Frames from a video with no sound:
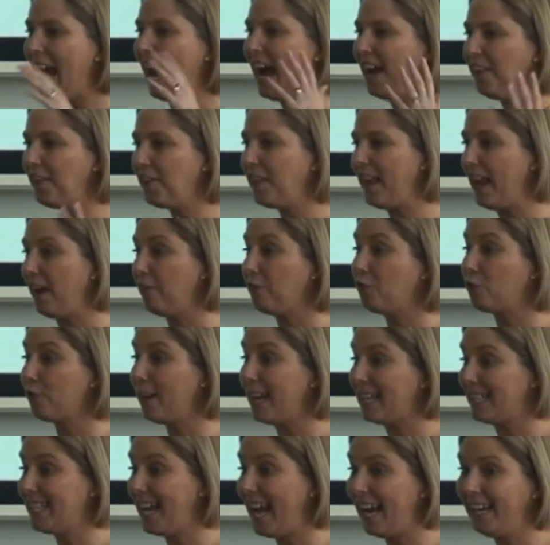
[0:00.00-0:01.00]
either they have
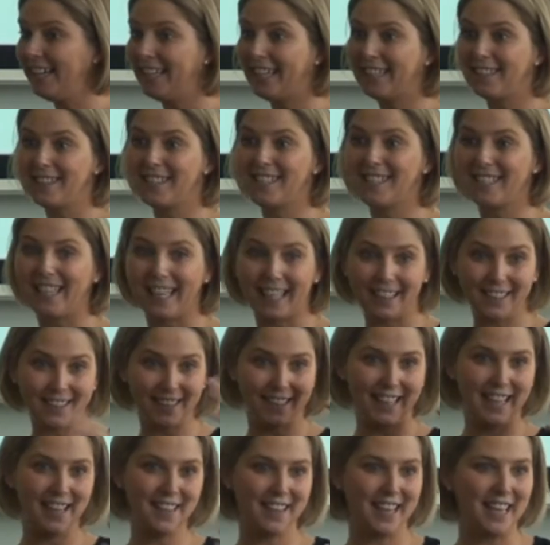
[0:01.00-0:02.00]
great technical
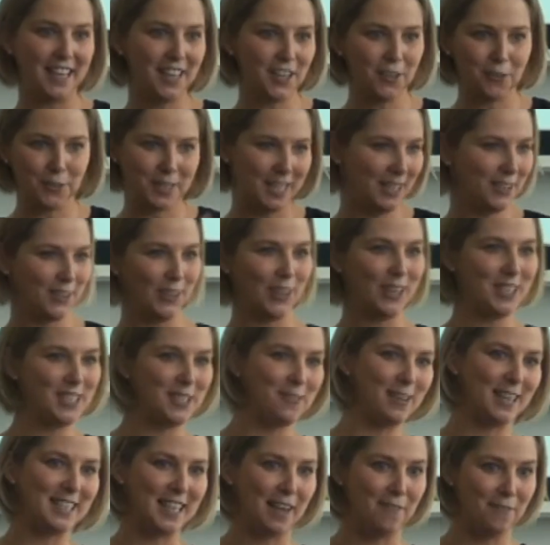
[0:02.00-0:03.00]
skill and they think,
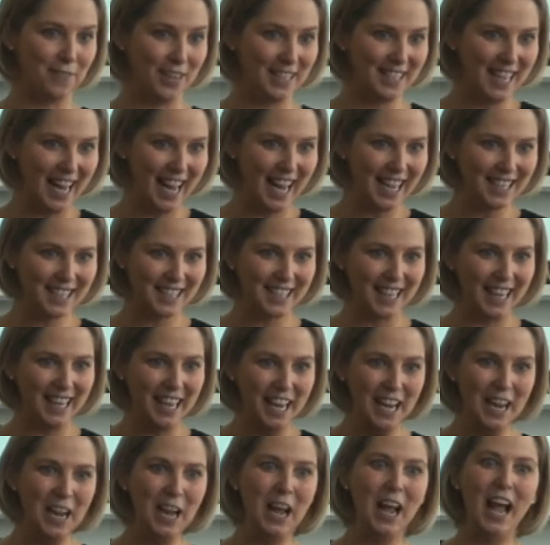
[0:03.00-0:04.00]
technology-wise I'm
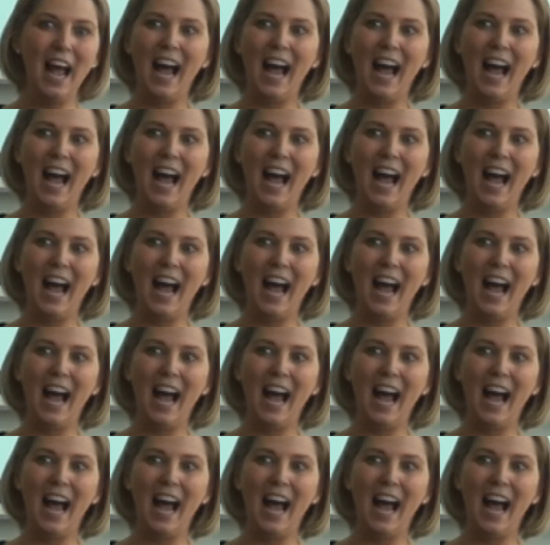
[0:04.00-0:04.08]
fantastic,